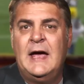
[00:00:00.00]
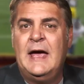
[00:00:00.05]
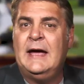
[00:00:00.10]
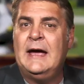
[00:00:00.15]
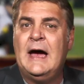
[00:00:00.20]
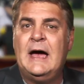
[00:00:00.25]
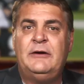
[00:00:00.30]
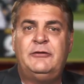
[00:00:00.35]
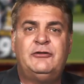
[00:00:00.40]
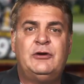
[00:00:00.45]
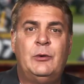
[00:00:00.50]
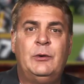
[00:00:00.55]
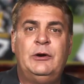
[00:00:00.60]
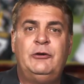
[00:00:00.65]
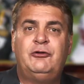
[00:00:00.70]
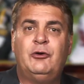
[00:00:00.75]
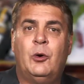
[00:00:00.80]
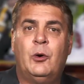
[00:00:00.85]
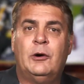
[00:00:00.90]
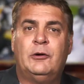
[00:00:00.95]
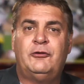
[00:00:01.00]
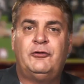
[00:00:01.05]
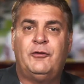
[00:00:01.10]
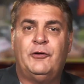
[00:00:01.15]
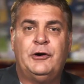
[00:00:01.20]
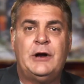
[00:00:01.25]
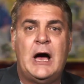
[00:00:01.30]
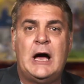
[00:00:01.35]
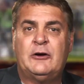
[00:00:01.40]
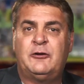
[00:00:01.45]
Hey guys, Tony George
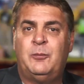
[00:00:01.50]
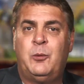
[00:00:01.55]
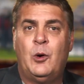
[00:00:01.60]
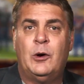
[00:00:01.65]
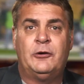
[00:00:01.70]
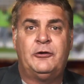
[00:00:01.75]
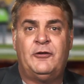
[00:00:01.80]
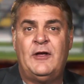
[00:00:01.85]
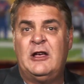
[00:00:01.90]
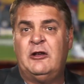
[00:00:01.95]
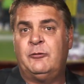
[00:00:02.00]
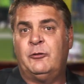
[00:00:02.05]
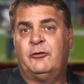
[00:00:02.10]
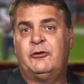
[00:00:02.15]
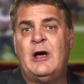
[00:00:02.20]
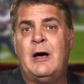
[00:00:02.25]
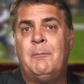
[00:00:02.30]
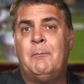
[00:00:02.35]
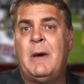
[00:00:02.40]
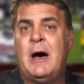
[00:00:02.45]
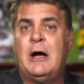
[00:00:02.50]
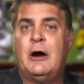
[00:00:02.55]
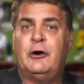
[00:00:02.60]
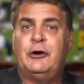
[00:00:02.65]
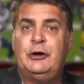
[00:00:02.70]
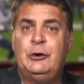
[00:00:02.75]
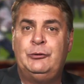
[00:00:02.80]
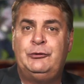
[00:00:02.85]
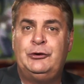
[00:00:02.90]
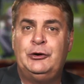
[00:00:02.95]
for Doc Sports. Thanks for stopping by our
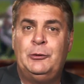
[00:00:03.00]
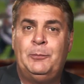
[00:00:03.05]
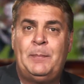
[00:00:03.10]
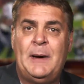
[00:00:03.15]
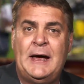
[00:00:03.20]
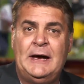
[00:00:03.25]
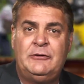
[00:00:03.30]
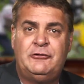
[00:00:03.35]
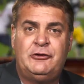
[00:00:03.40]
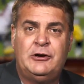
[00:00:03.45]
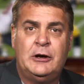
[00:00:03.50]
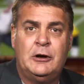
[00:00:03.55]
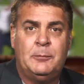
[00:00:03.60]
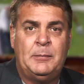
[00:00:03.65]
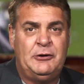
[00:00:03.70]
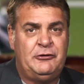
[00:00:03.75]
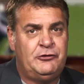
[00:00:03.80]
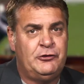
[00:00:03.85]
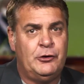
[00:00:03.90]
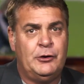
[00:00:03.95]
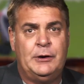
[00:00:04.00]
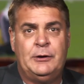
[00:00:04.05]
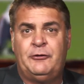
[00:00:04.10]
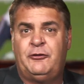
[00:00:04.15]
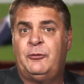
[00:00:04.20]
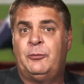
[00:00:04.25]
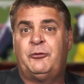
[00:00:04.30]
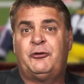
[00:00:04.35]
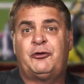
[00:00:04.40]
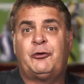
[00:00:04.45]
YouTube page here. Be sure and
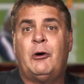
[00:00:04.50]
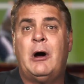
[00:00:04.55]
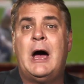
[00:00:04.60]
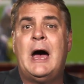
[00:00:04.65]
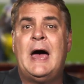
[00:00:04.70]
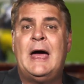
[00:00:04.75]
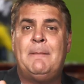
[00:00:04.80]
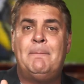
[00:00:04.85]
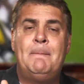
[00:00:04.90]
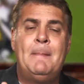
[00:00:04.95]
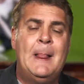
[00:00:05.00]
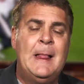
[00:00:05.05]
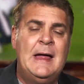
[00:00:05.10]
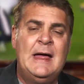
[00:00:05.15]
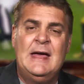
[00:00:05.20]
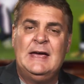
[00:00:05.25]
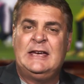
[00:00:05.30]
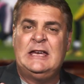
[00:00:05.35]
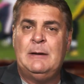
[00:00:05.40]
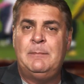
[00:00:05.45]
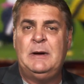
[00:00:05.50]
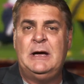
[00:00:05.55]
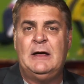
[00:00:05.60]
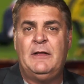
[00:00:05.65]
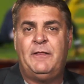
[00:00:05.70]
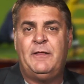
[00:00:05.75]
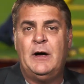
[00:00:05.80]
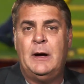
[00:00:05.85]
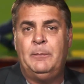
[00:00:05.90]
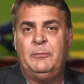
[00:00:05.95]
subscribe. Give me
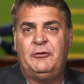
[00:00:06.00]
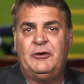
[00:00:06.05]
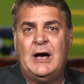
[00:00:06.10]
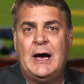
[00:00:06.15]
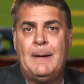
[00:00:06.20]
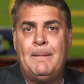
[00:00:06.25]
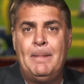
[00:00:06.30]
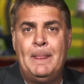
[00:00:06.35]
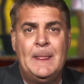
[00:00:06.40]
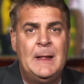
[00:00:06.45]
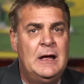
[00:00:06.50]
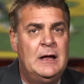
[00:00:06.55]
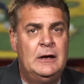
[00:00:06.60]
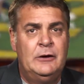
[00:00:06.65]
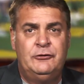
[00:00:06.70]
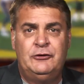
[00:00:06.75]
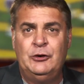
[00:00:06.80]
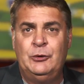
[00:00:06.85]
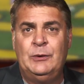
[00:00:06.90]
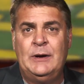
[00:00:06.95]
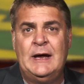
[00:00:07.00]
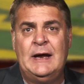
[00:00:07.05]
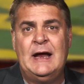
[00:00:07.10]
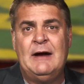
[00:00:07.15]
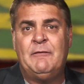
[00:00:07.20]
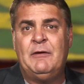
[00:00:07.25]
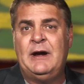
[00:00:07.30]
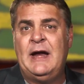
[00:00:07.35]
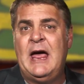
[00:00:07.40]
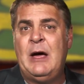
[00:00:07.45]
a thumbs up. Tune in
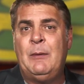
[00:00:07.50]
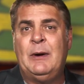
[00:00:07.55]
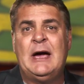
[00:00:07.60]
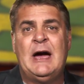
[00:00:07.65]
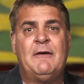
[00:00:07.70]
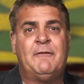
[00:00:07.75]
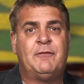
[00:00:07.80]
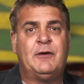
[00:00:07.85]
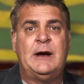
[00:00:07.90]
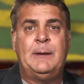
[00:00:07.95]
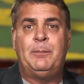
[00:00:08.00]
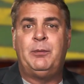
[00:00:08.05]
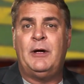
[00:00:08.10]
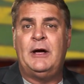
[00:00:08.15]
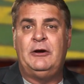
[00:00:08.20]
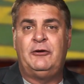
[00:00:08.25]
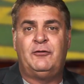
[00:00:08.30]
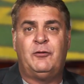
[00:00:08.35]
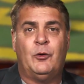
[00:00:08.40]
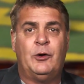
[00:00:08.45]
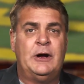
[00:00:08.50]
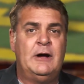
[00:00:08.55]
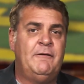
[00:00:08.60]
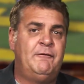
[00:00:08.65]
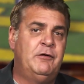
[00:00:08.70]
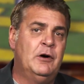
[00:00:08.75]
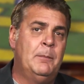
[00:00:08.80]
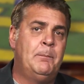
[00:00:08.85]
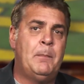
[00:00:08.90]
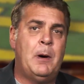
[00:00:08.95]
every day. We got free plays for you
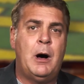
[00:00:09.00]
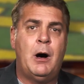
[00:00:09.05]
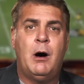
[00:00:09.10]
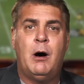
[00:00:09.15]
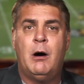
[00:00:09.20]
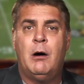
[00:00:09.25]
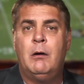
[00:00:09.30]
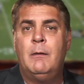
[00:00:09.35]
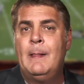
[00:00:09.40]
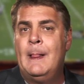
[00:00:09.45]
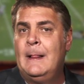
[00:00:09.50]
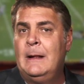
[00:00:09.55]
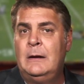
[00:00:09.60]
football,